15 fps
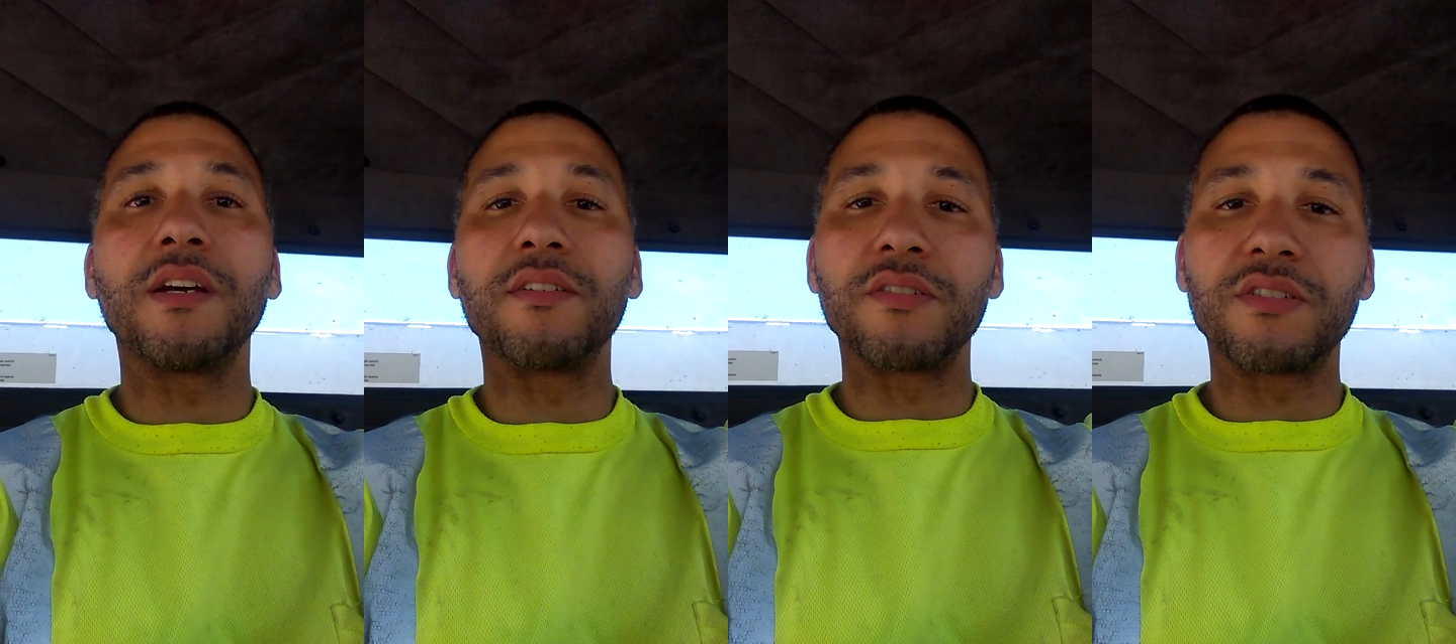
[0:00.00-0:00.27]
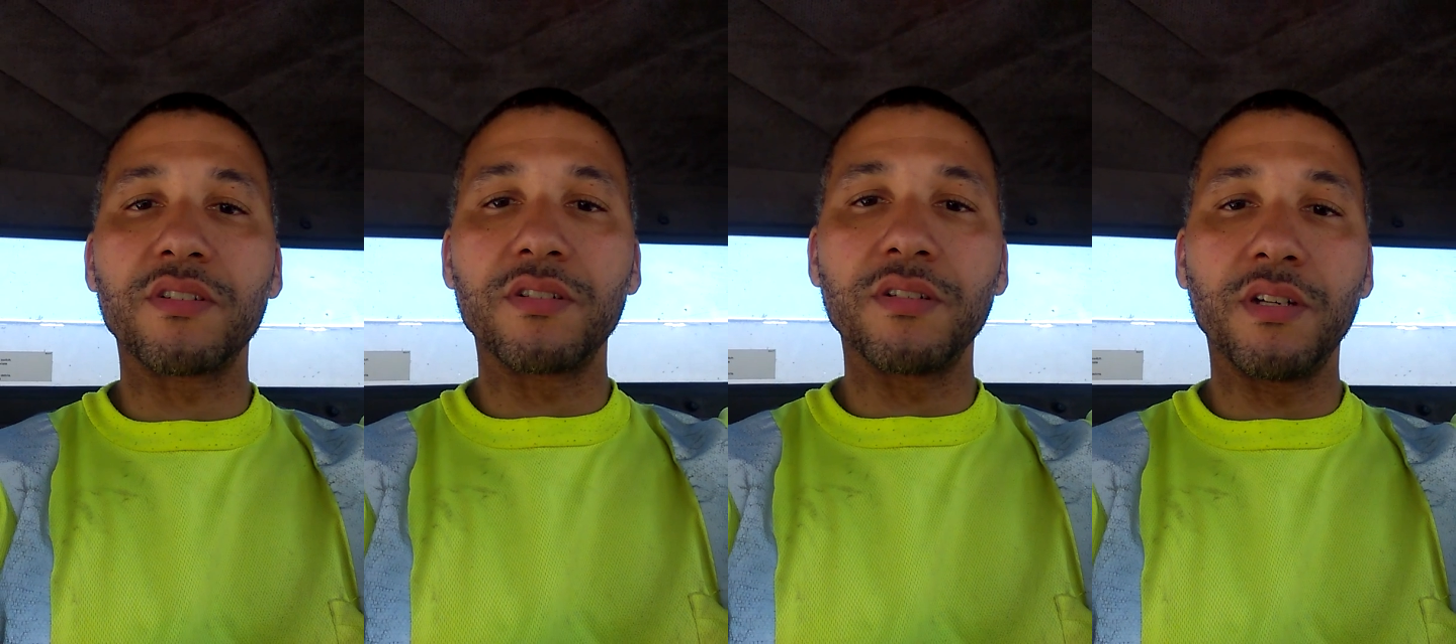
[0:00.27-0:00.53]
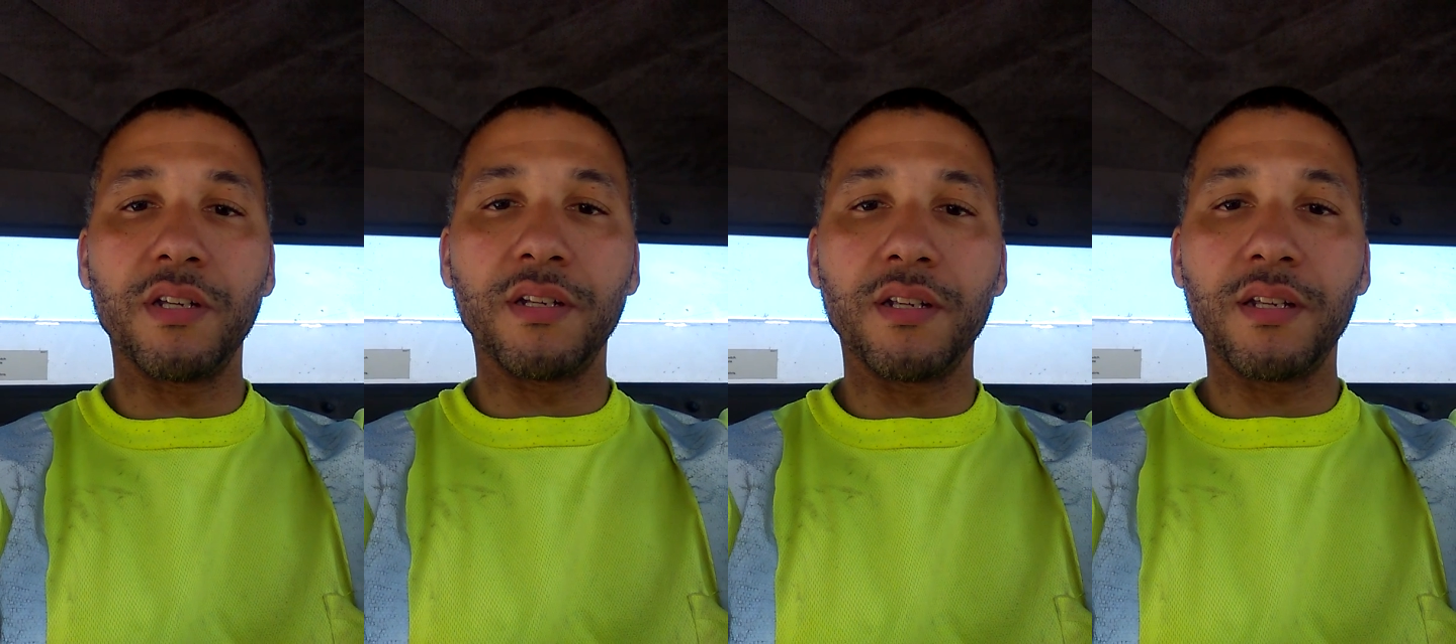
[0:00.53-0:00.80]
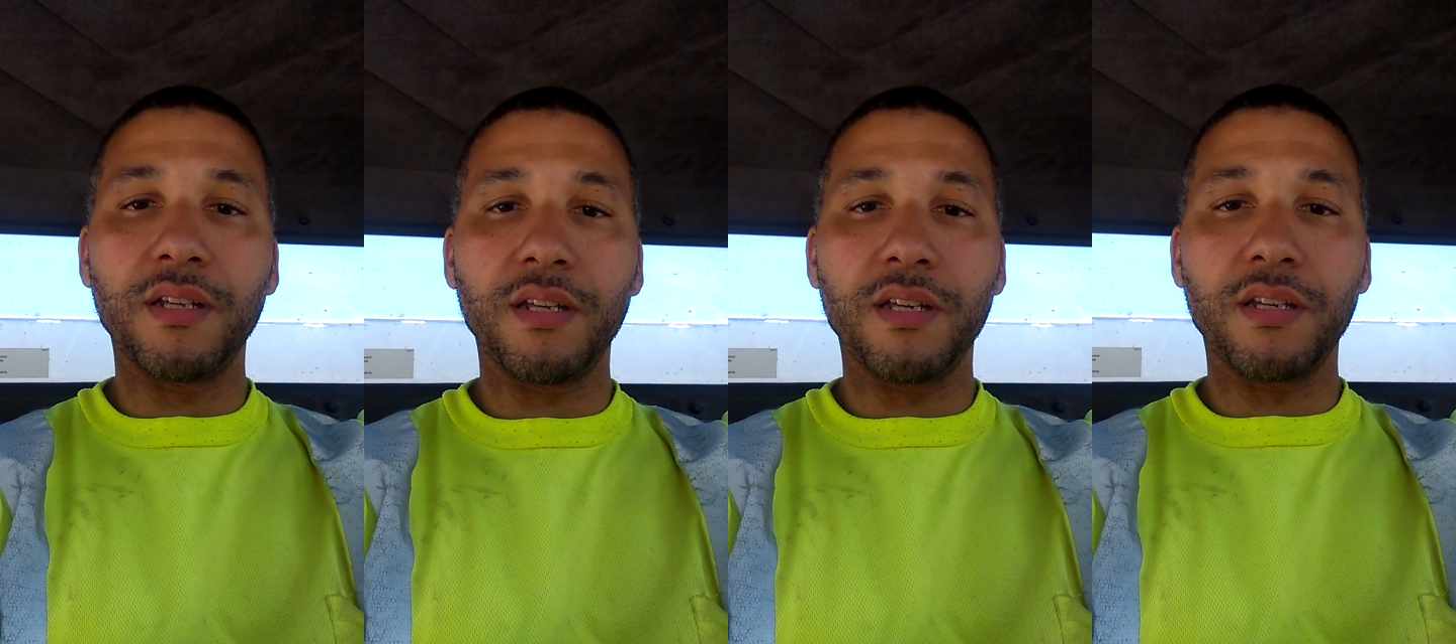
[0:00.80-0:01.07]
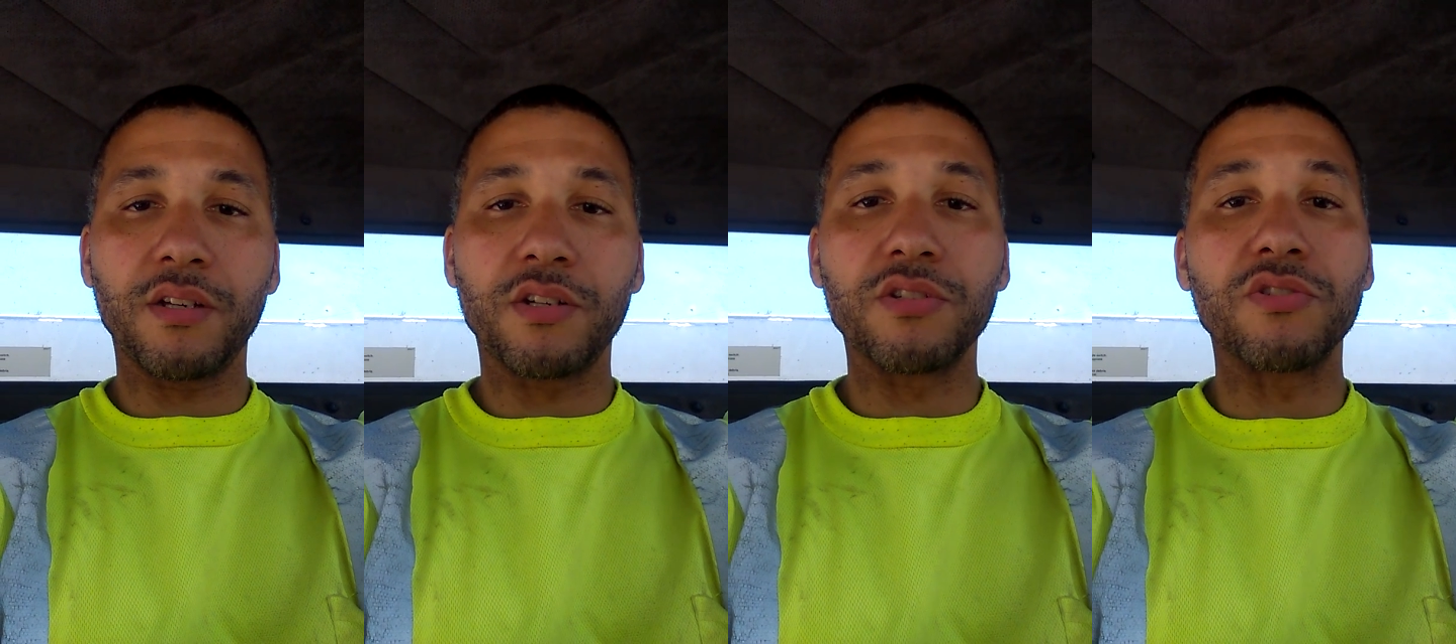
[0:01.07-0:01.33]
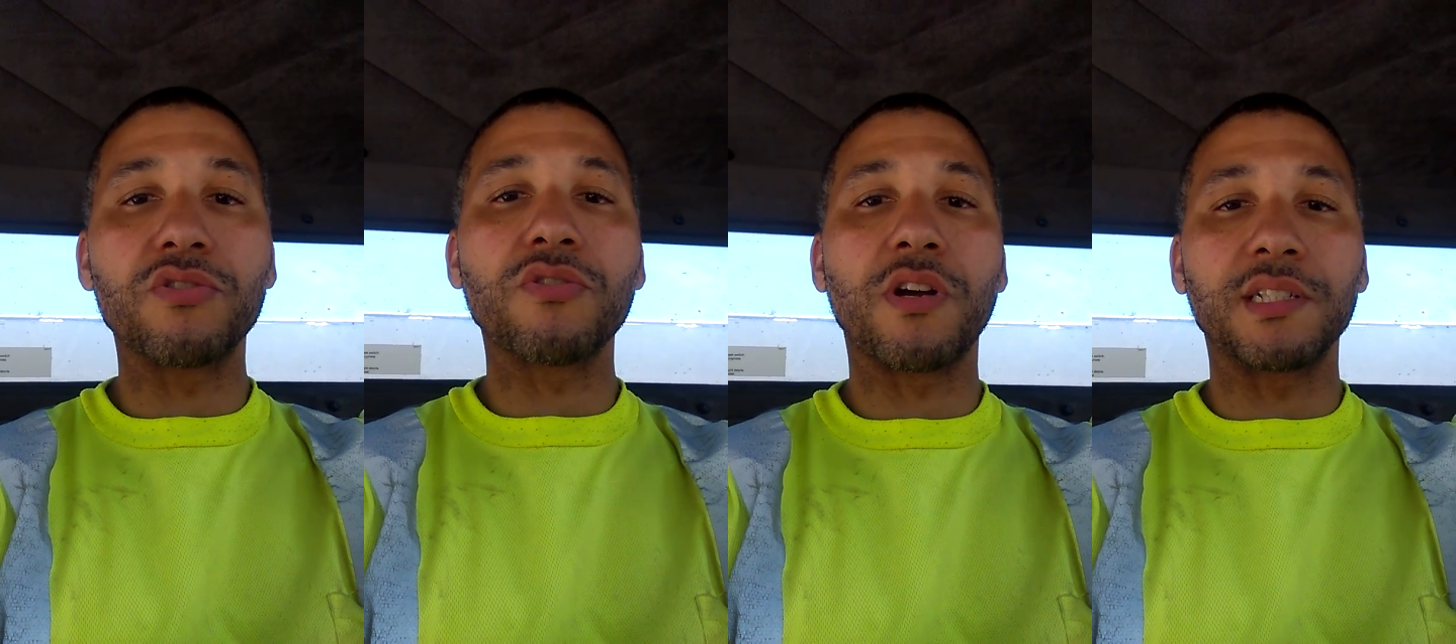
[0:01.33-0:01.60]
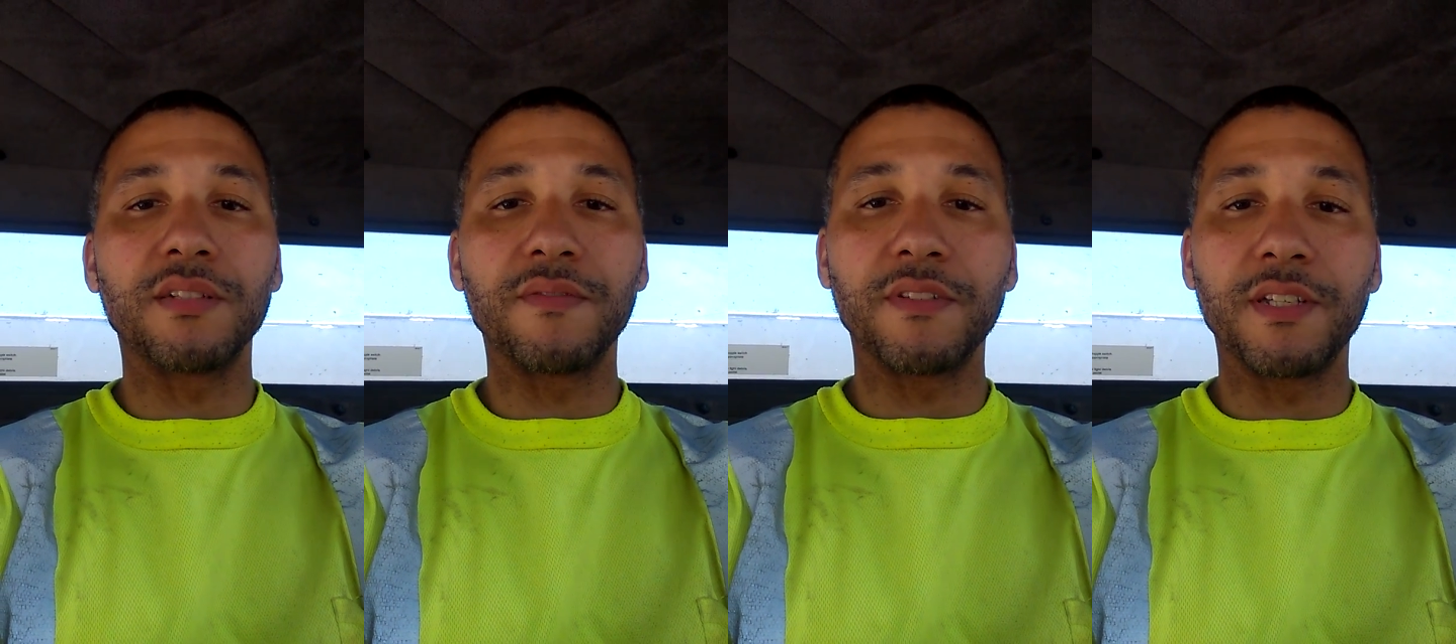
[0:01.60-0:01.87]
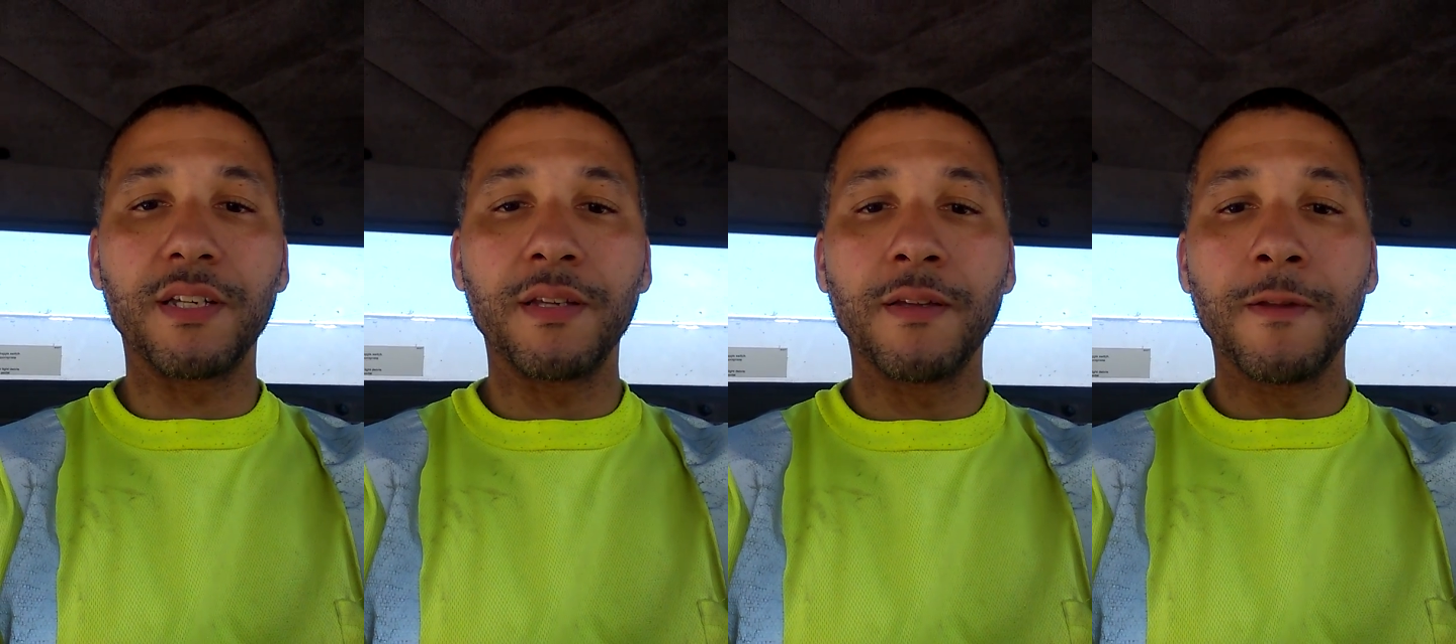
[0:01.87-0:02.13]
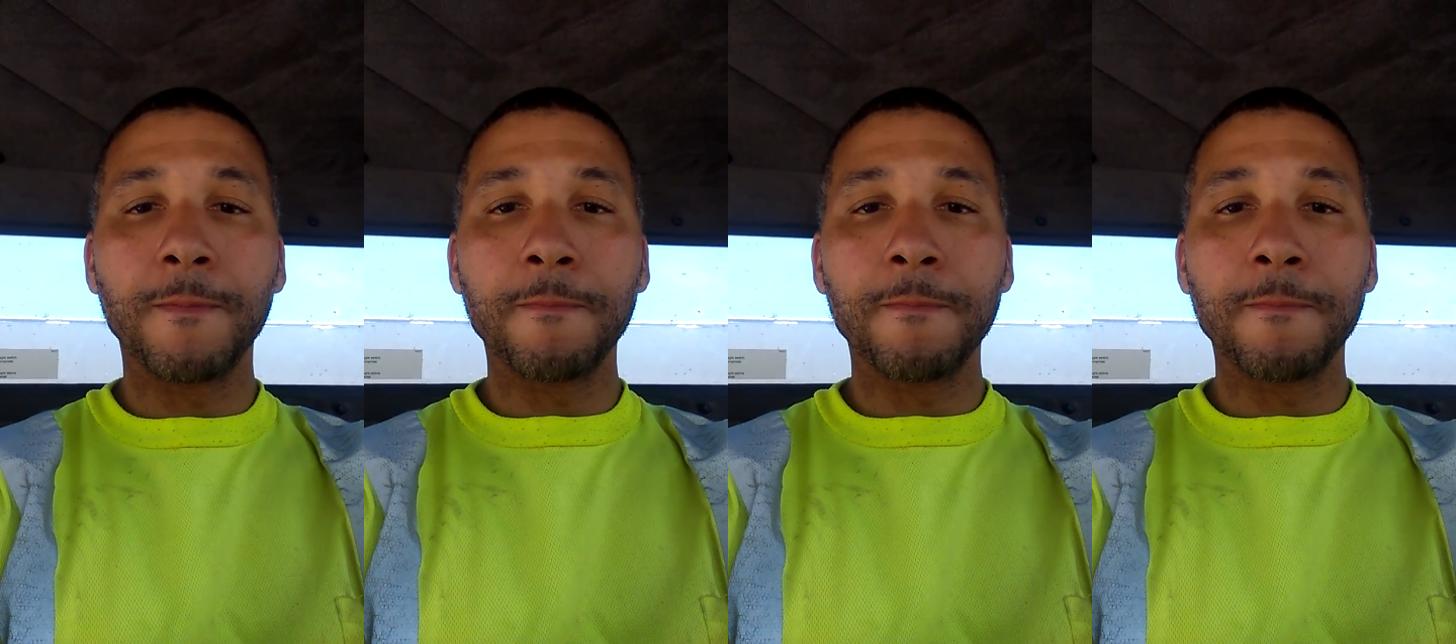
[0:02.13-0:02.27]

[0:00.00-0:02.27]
understood constructively.